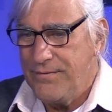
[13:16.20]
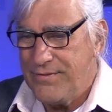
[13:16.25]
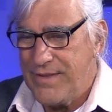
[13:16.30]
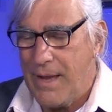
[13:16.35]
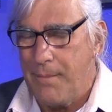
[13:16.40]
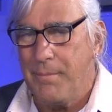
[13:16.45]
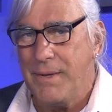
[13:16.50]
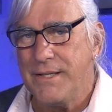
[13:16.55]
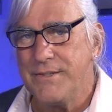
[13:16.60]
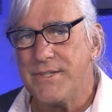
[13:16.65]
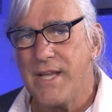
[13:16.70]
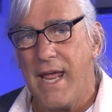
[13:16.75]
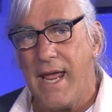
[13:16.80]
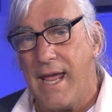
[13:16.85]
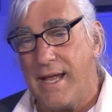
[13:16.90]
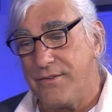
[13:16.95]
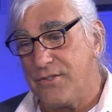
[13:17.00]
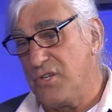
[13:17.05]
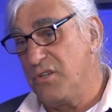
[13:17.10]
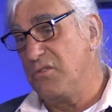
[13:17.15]
That means they
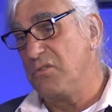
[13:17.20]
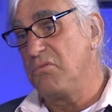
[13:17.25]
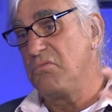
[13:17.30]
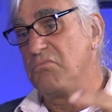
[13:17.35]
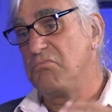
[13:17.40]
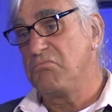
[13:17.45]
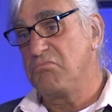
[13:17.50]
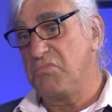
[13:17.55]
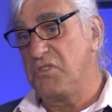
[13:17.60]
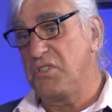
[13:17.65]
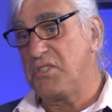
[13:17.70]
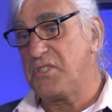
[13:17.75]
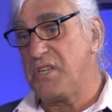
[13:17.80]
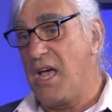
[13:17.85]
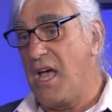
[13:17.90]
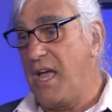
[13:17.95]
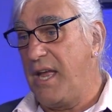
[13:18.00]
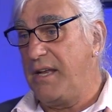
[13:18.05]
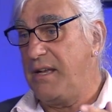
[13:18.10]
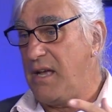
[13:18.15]
had to
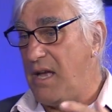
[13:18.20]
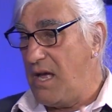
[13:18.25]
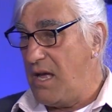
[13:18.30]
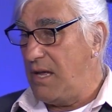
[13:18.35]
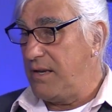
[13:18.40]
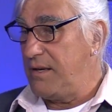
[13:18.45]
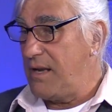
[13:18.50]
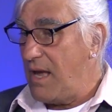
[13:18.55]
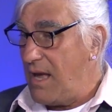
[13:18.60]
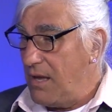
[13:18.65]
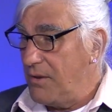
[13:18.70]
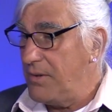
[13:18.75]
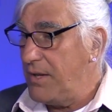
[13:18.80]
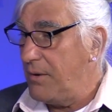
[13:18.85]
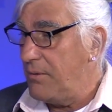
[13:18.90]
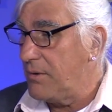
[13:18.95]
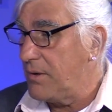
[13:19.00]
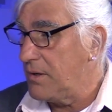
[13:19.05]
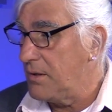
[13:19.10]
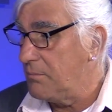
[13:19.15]
decide on how
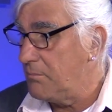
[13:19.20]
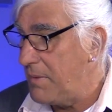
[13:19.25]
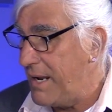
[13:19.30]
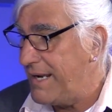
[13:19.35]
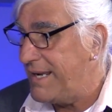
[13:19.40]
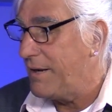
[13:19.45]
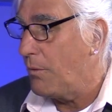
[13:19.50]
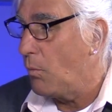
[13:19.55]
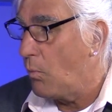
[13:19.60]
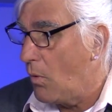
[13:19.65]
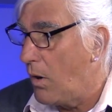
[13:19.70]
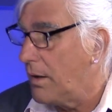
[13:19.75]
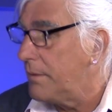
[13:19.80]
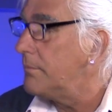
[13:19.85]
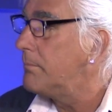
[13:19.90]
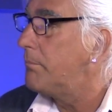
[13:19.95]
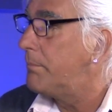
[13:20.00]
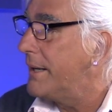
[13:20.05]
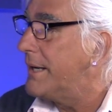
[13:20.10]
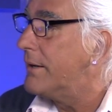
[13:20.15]
they were going to make it
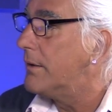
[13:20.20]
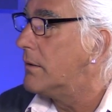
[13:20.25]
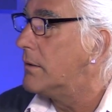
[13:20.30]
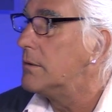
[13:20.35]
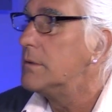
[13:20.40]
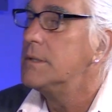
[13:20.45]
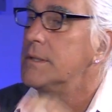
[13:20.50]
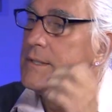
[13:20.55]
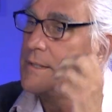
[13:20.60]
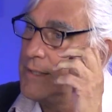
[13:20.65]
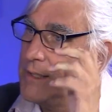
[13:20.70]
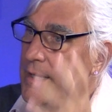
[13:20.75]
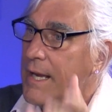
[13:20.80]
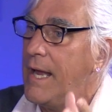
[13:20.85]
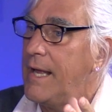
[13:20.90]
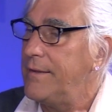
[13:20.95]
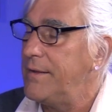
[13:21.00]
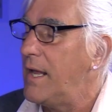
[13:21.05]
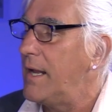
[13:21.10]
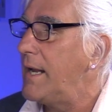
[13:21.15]
one bill
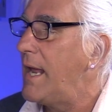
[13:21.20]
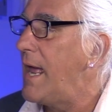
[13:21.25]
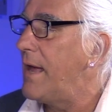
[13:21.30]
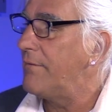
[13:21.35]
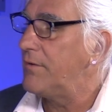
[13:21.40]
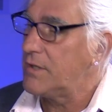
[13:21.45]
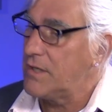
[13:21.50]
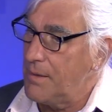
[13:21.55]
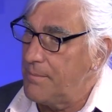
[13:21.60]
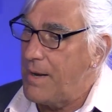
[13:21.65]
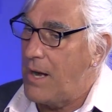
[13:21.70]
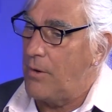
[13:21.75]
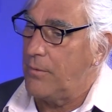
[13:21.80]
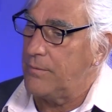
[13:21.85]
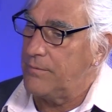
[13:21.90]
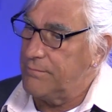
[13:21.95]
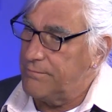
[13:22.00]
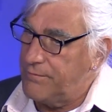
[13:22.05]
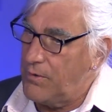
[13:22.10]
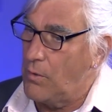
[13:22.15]
and then have it come
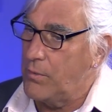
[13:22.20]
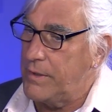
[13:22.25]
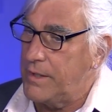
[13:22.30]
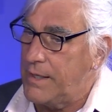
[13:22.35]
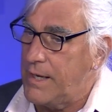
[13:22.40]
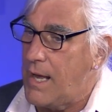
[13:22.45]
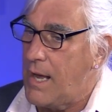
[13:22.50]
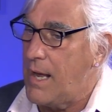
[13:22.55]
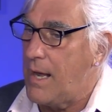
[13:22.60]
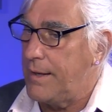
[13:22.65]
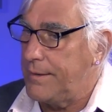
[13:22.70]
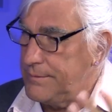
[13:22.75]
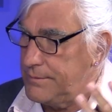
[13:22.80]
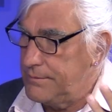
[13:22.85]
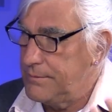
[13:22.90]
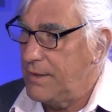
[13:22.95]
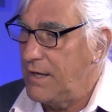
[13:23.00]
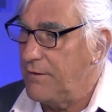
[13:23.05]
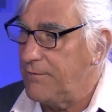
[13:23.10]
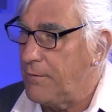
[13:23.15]
out voted on.
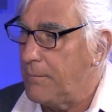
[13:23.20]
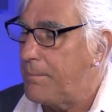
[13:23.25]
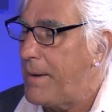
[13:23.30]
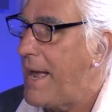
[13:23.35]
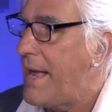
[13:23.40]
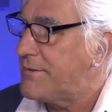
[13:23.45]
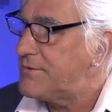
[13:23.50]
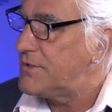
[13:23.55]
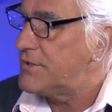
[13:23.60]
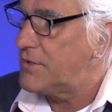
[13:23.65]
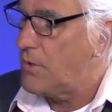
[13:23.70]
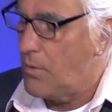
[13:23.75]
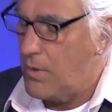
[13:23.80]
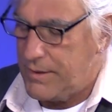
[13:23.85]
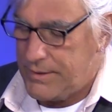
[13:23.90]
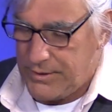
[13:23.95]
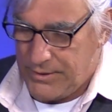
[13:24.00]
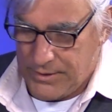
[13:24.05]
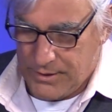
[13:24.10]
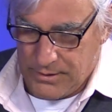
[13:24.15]
If it passes, go
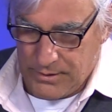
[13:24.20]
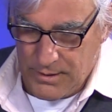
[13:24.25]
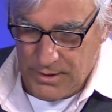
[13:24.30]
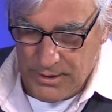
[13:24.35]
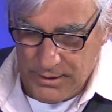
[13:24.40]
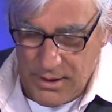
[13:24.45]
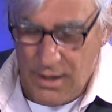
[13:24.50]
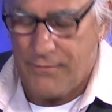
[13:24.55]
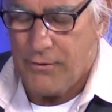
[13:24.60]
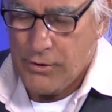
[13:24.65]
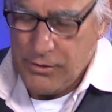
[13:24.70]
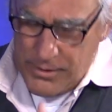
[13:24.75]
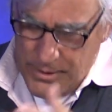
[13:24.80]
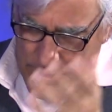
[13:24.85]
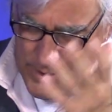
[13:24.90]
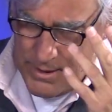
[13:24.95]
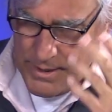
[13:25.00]
on to the governor.